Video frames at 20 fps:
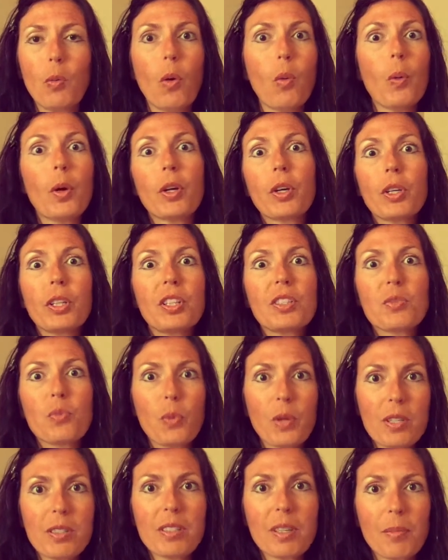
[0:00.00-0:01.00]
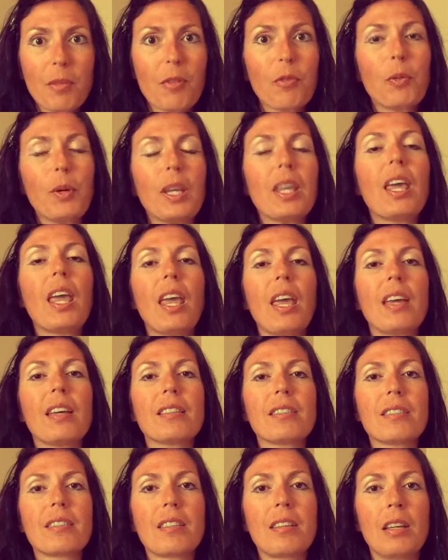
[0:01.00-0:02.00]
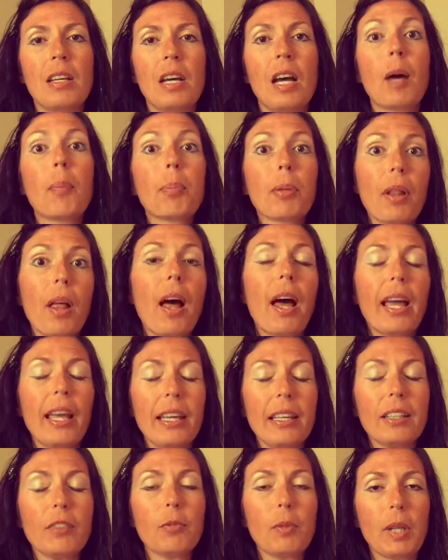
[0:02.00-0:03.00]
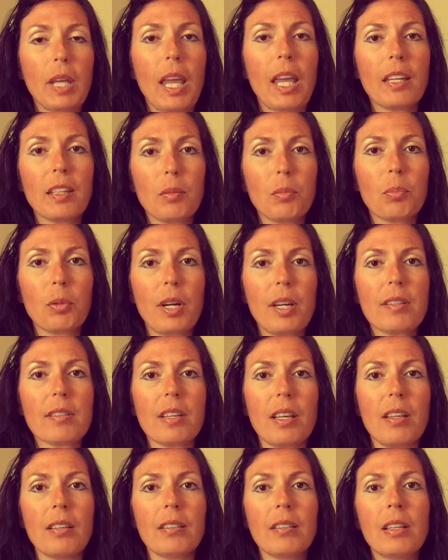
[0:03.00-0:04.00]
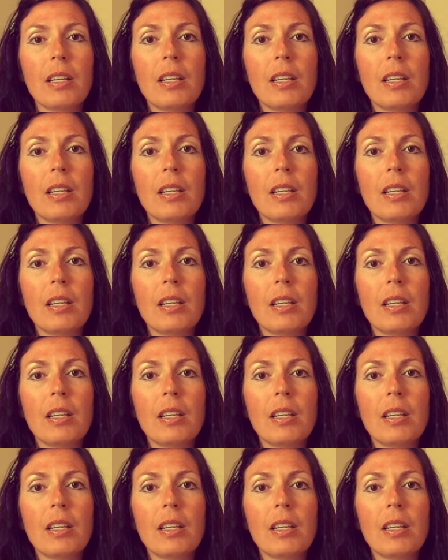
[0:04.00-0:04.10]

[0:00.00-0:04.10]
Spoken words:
Well, what good is wisdom if we can't apply it, if we can't embrace it?